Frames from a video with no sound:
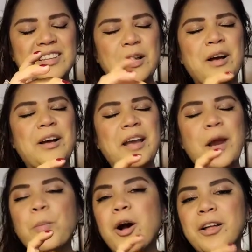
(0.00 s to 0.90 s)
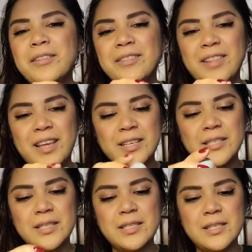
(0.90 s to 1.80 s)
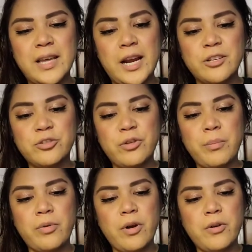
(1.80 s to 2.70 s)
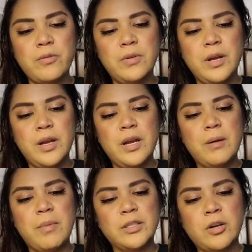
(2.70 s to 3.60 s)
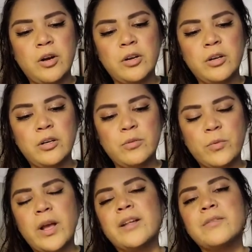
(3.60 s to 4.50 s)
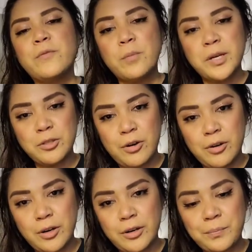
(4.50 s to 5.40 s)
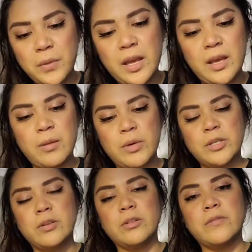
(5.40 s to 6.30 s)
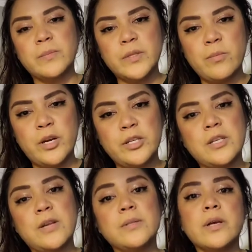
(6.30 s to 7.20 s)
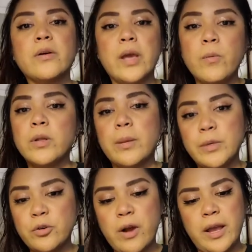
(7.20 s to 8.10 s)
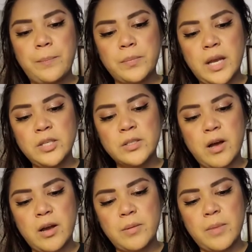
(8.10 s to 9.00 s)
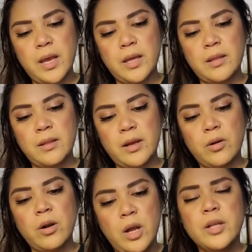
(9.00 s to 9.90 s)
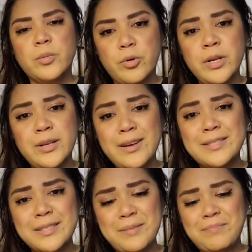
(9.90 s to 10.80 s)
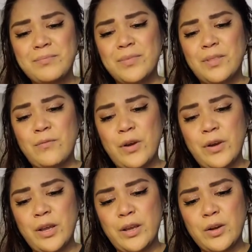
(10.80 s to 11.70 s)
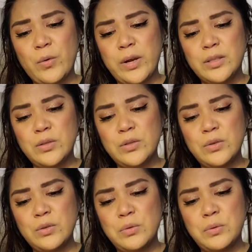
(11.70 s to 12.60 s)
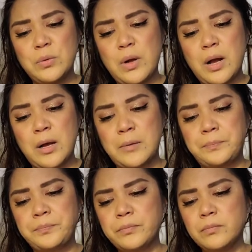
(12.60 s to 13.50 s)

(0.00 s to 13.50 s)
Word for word: uh, AirPod things. This is the Airstream Pro. My daughter, we got it for my daughter, and my daughter loved them so much, and I was like, okay, well, let me try it. I just got them, and they're, they're pretty nice very quick to um,